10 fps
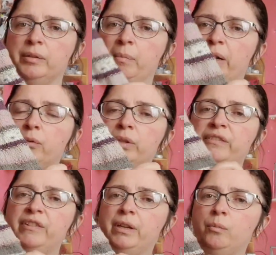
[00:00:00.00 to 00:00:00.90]
My only
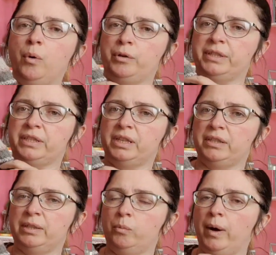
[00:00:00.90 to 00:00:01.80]
fear was I
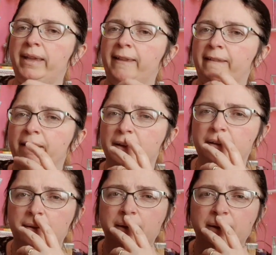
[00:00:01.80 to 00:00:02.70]
started weighing
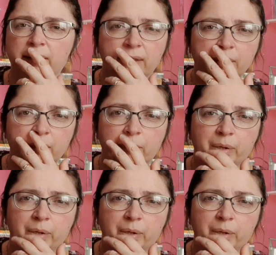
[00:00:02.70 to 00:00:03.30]
the